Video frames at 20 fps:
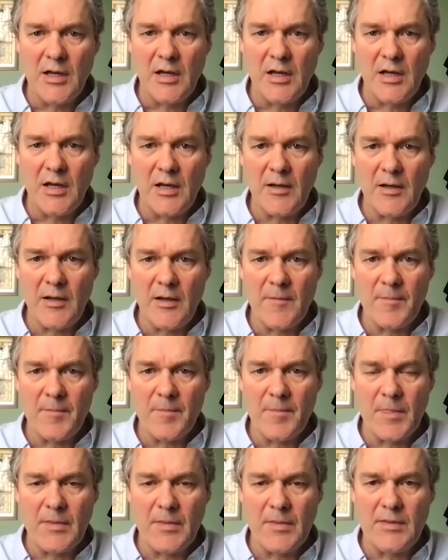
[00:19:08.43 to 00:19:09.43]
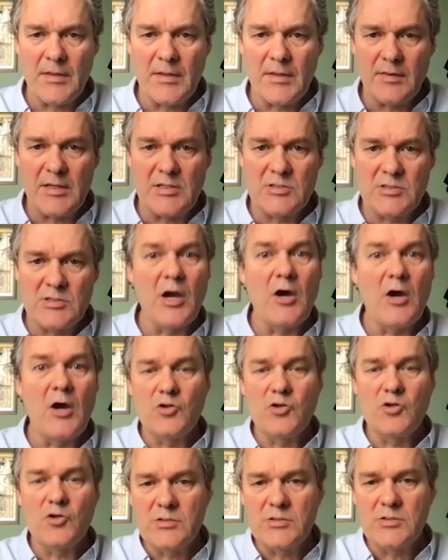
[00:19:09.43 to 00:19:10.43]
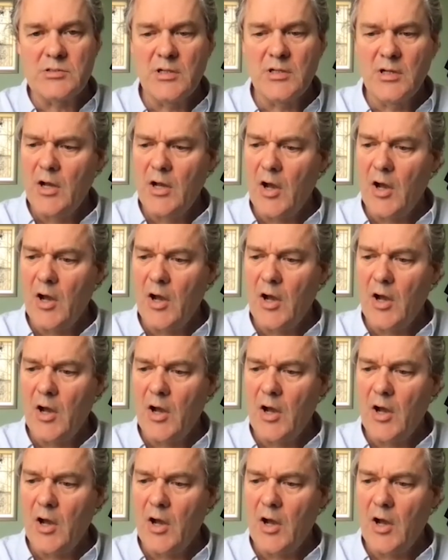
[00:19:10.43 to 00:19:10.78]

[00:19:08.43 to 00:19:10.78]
oceans